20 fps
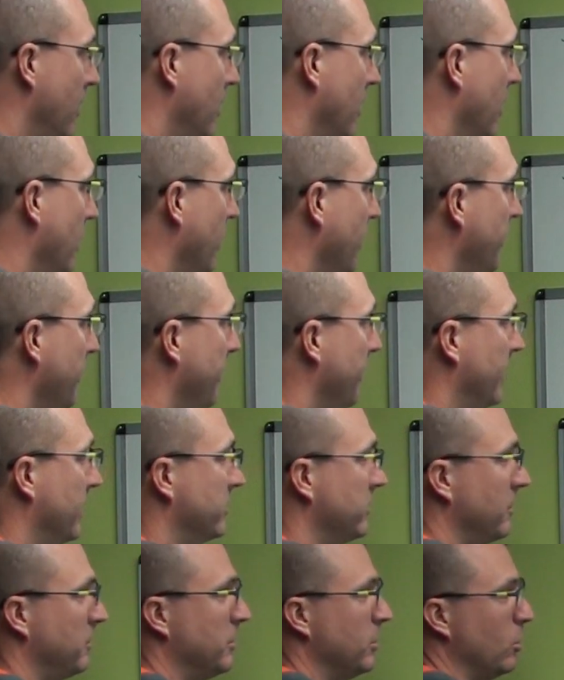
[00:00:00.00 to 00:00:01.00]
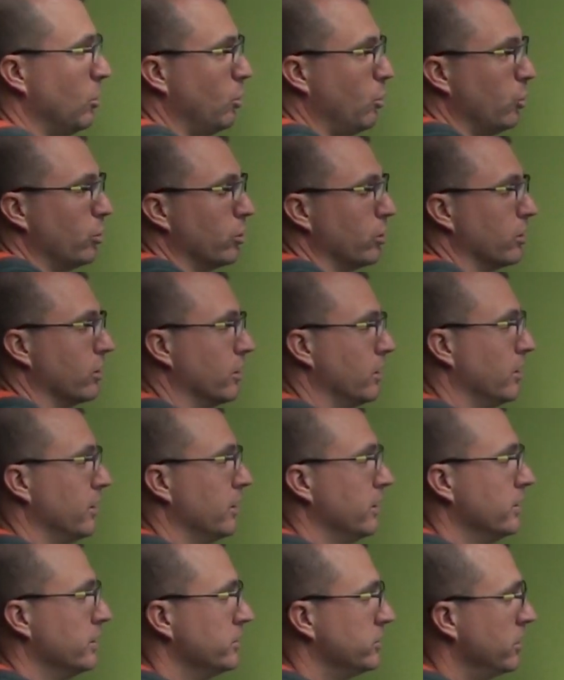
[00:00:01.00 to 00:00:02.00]
Alright, except the order.
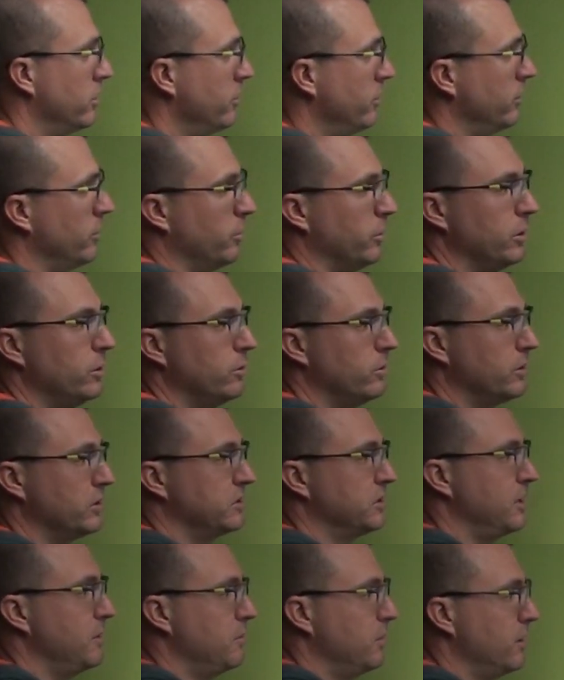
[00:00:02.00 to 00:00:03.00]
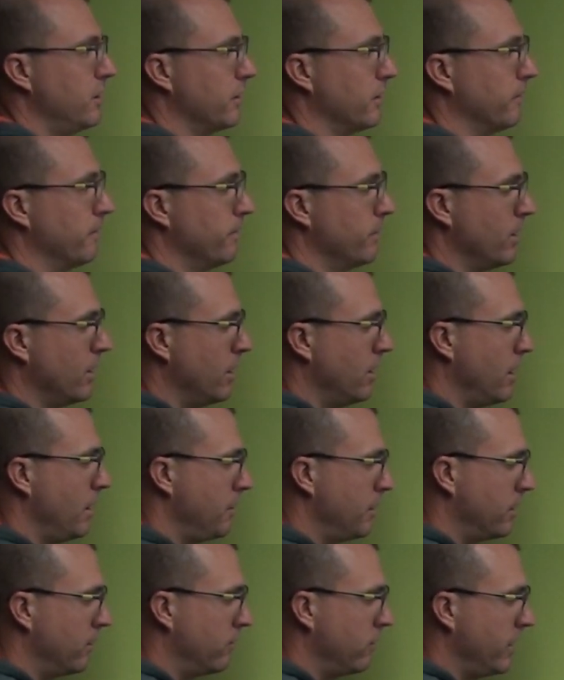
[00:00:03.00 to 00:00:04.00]
So we do the same thing. I'm
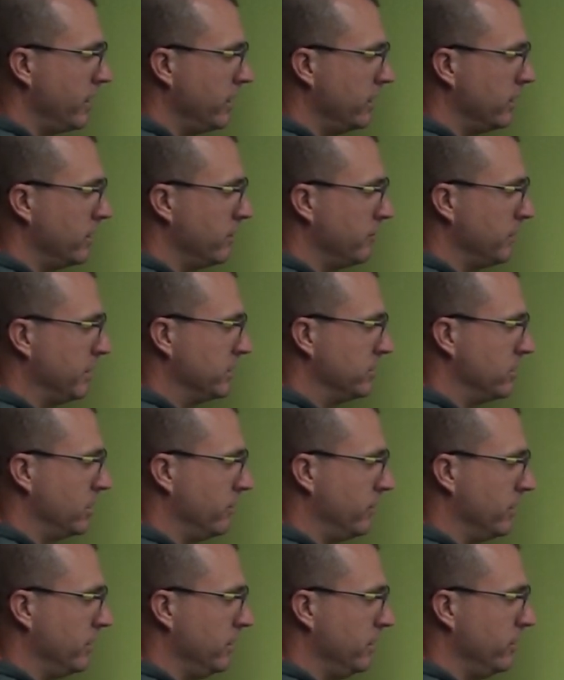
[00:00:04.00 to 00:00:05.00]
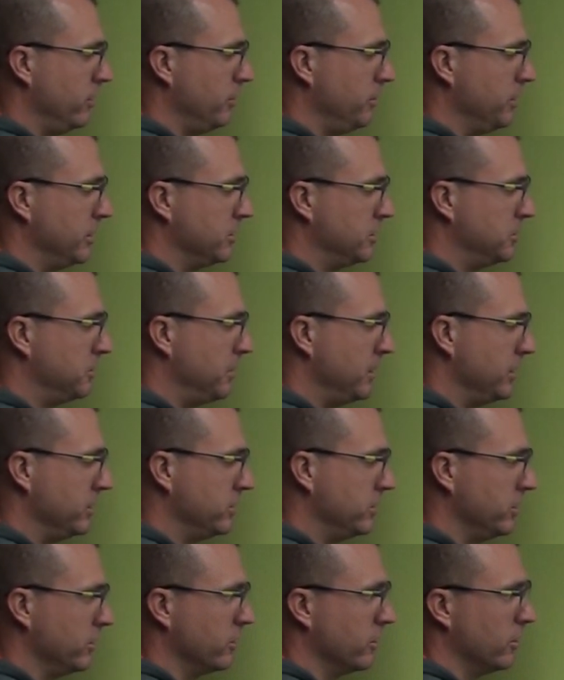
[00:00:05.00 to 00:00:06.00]
going to write and give myself a little bit of space
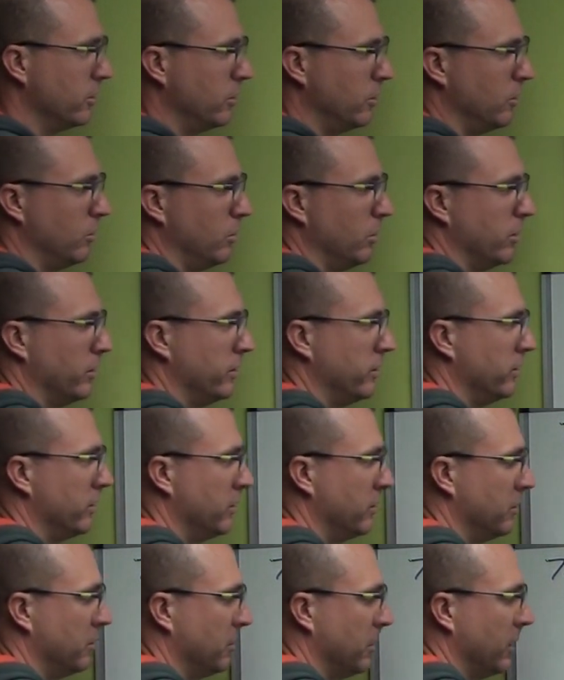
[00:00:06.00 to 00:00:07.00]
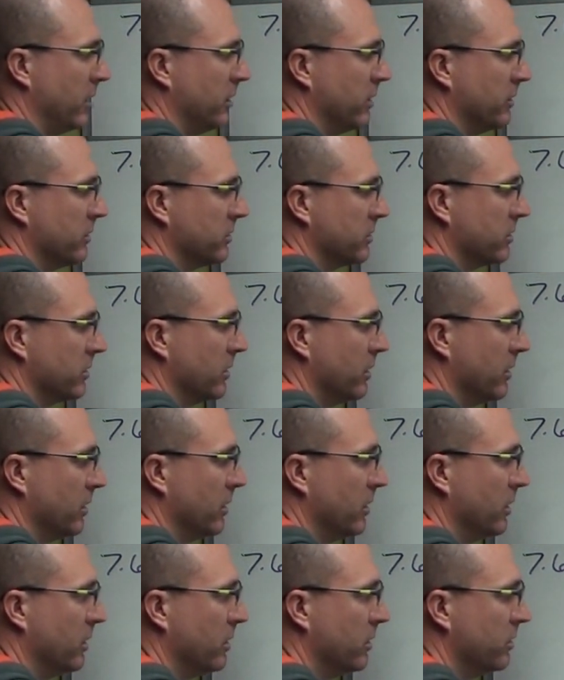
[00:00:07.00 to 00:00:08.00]
here. 1 minus
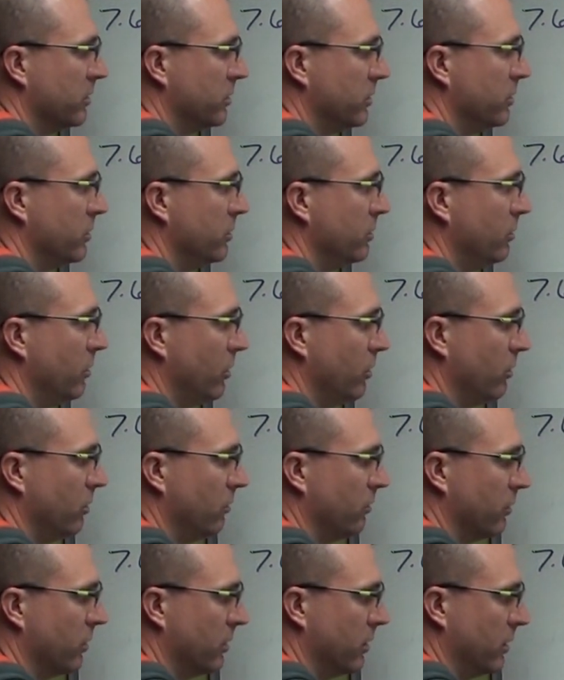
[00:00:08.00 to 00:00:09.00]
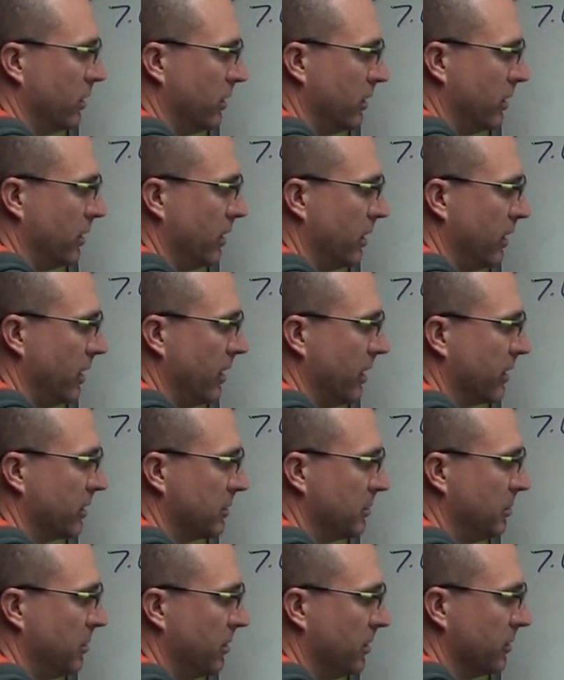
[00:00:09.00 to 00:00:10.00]
2 over x
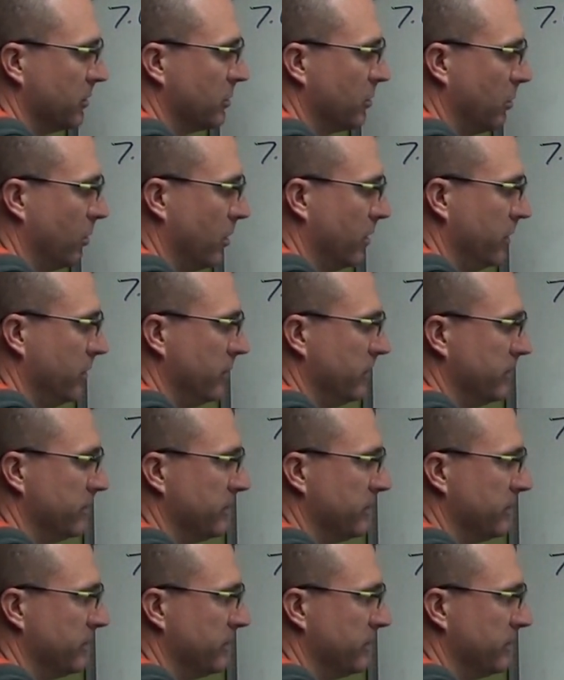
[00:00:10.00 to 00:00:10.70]
plus 1.